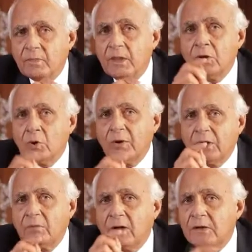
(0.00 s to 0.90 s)

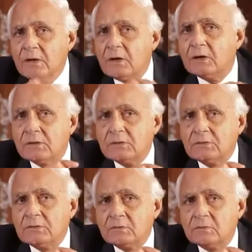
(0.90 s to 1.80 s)
innovative
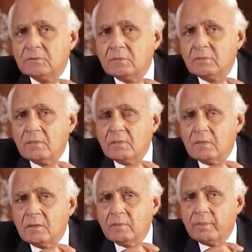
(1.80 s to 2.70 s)
ideas,
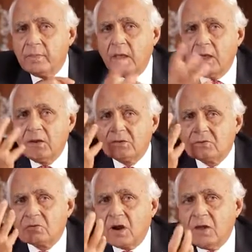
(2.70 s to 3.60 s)
and a
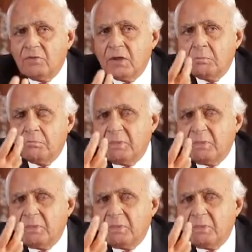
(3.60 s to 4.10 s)
striving